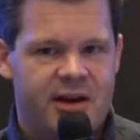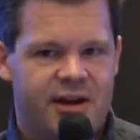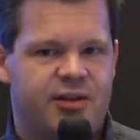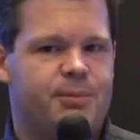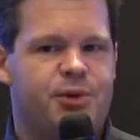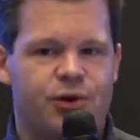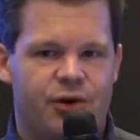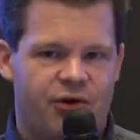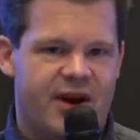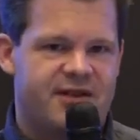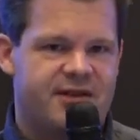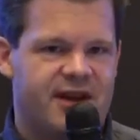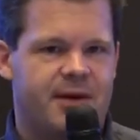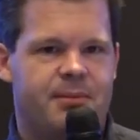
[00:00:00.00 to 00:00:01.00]
as a pure
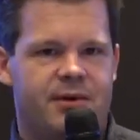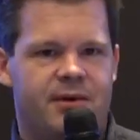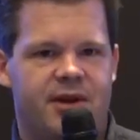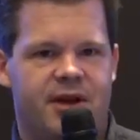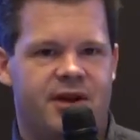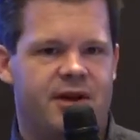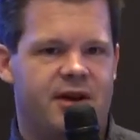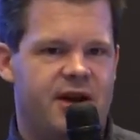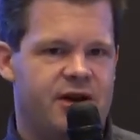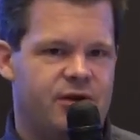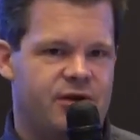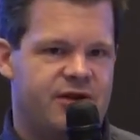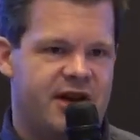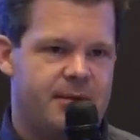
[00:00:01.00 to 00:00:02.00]
Rust app in
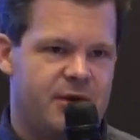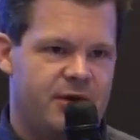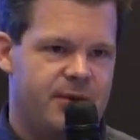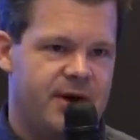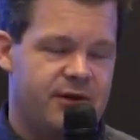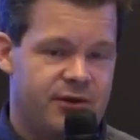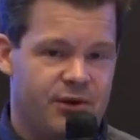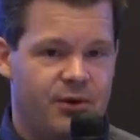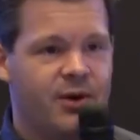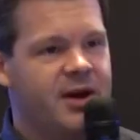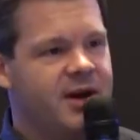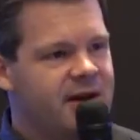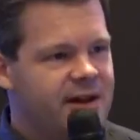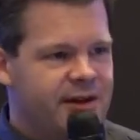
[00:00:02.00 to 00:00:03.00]
your setup as well. So
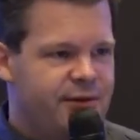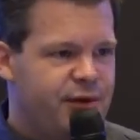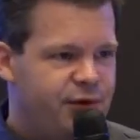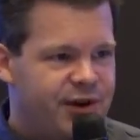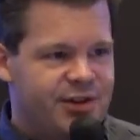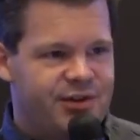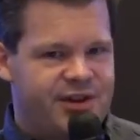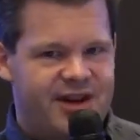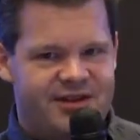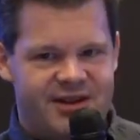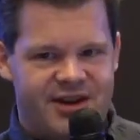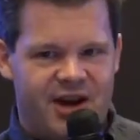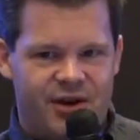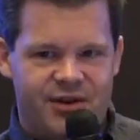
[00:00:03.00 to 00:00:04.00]
feel free to test
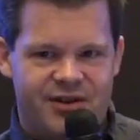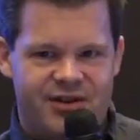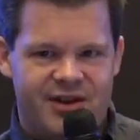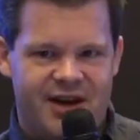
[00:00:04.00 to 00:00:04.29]
it out,